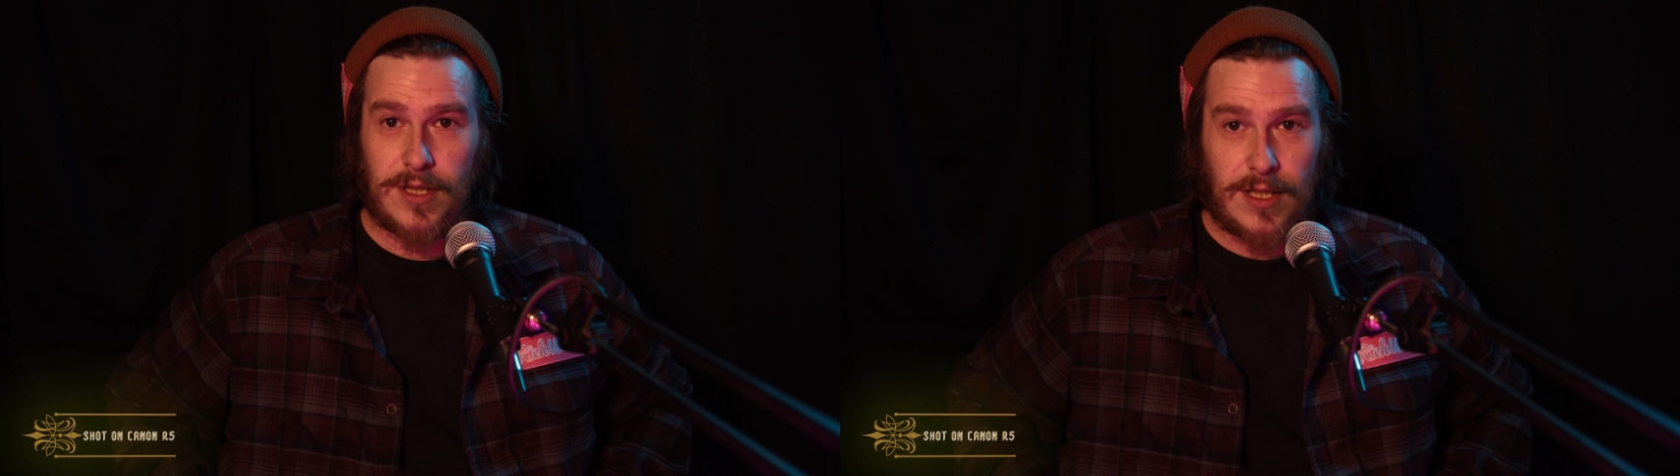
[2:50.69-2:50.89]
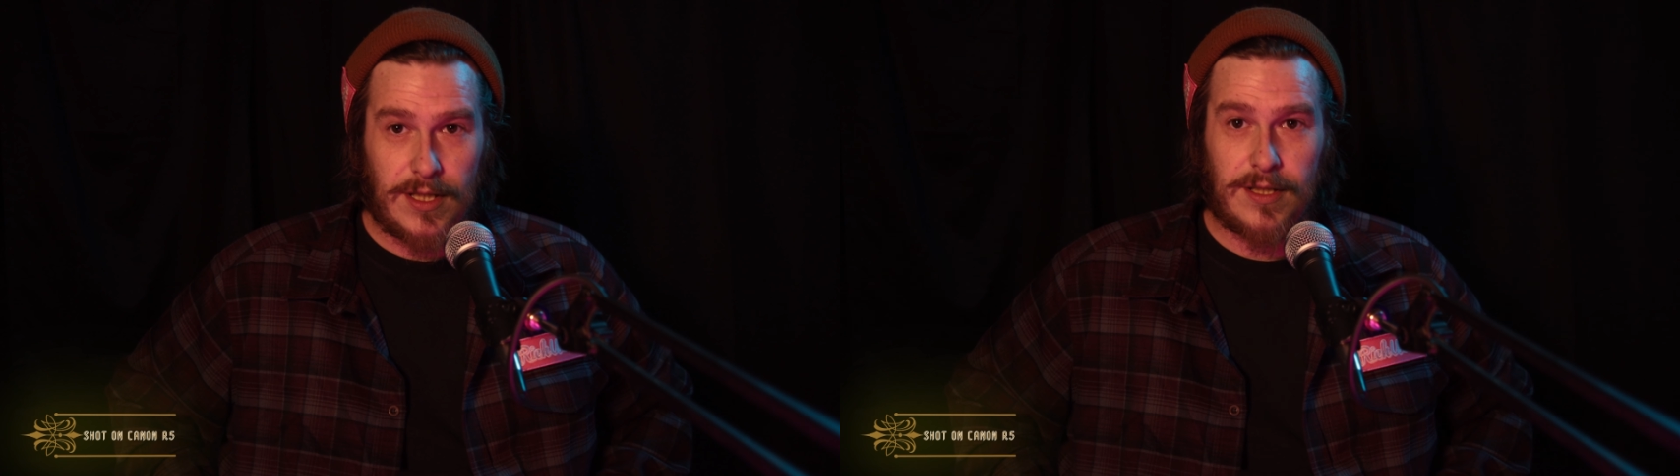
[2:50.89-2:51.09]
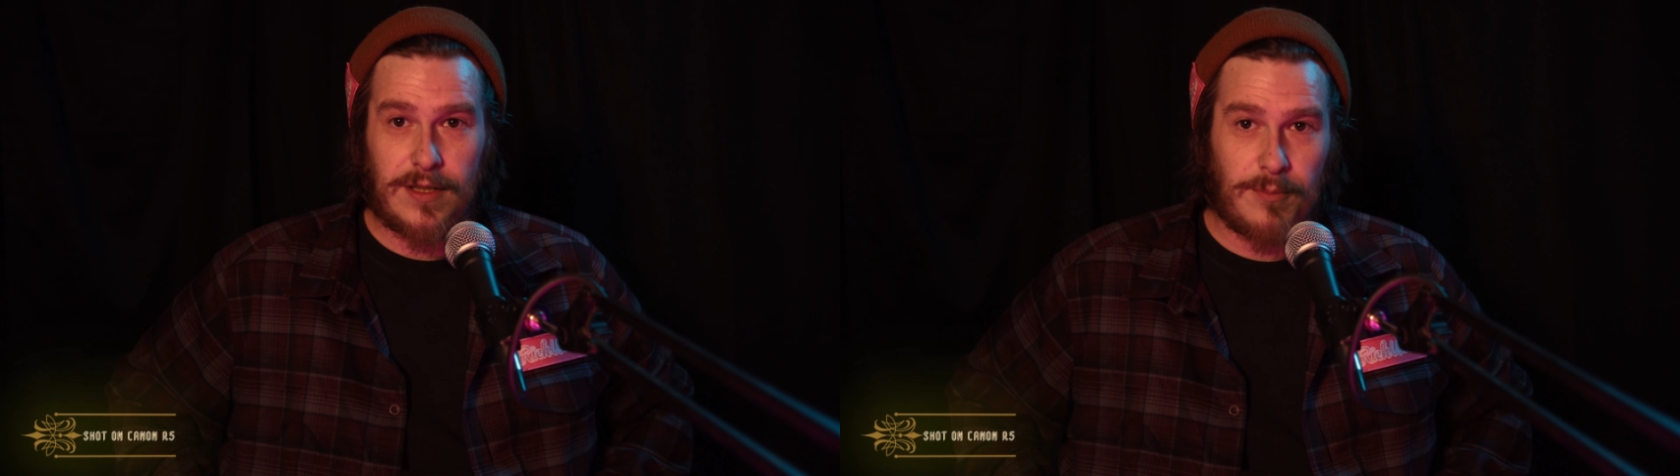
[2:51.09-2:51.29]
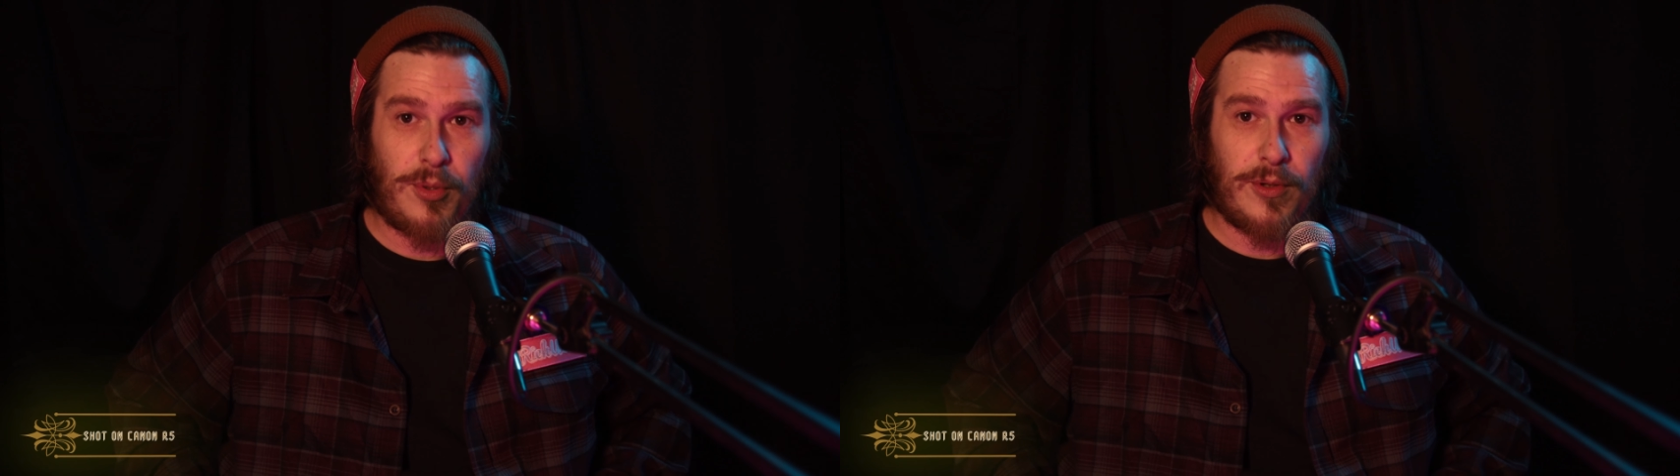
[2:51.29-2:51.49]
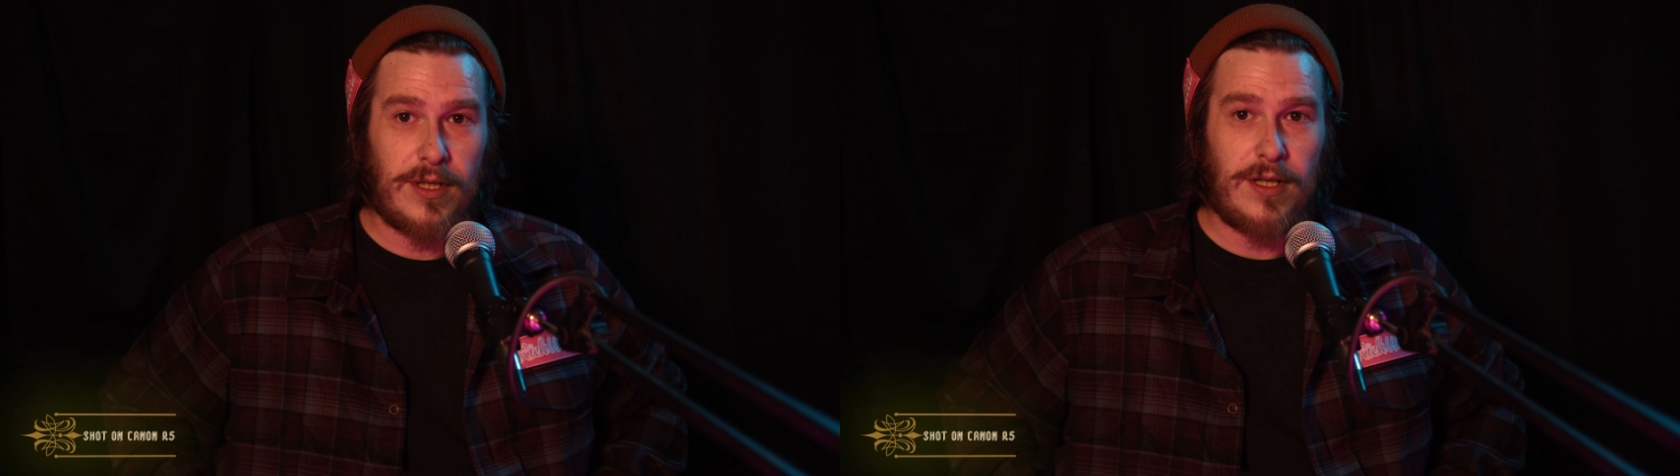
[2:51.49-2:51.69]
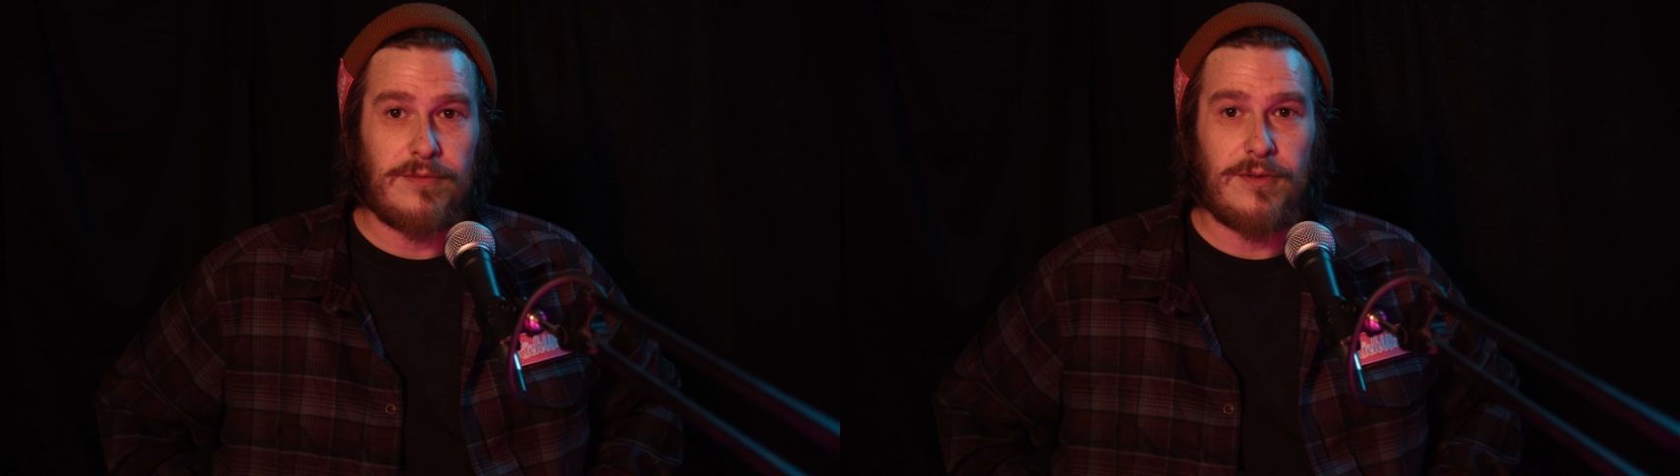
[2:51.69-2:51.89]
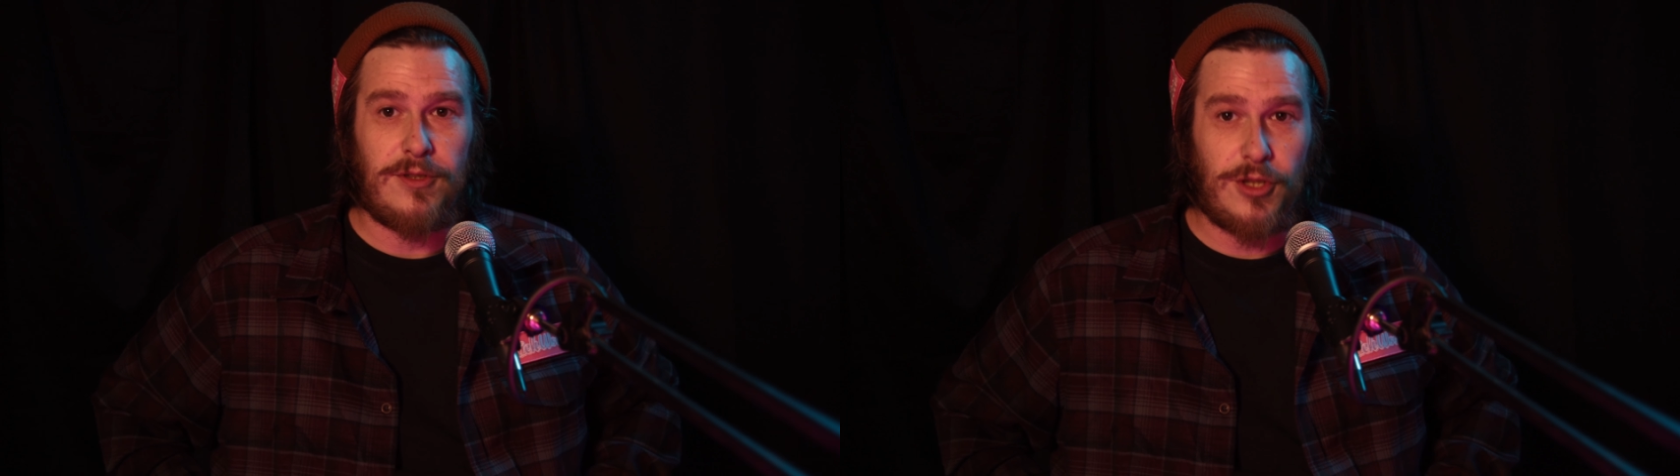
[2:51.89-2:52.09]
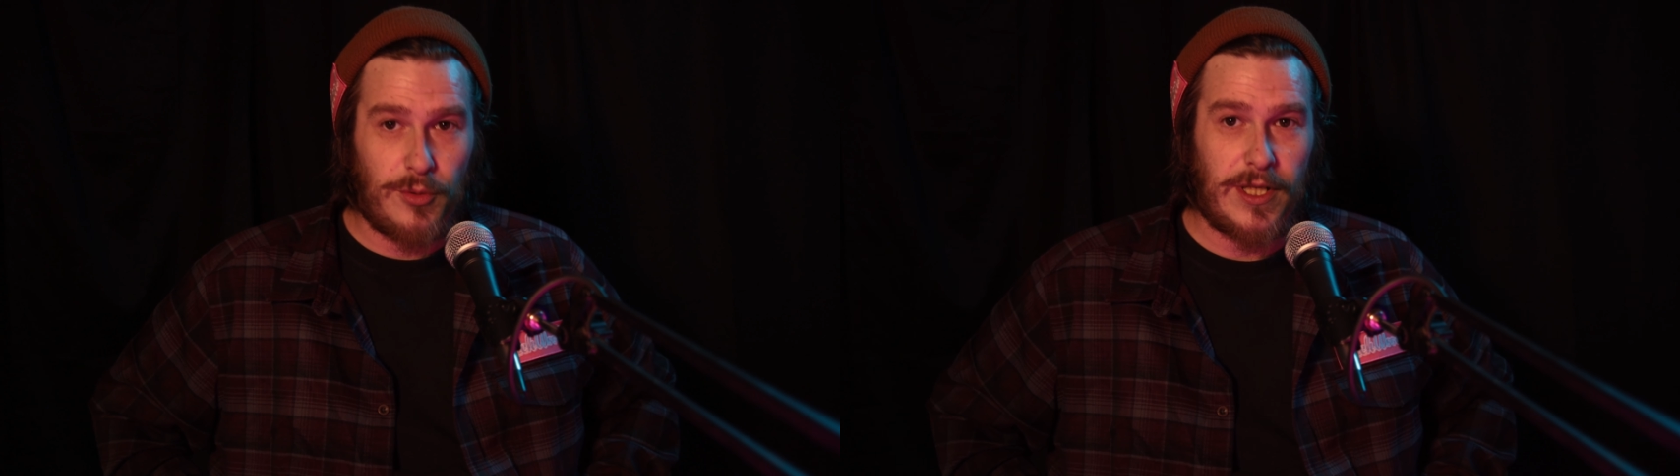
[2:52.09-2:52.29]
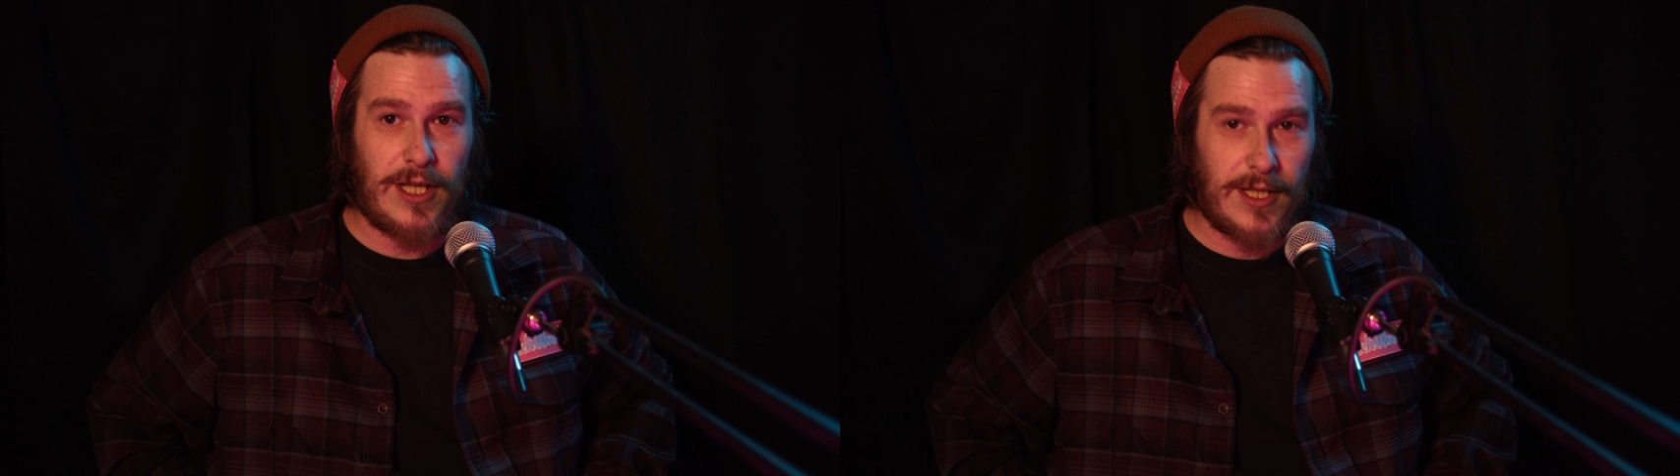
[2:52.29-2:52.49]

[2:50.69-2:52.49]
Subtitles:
getting to the point of doing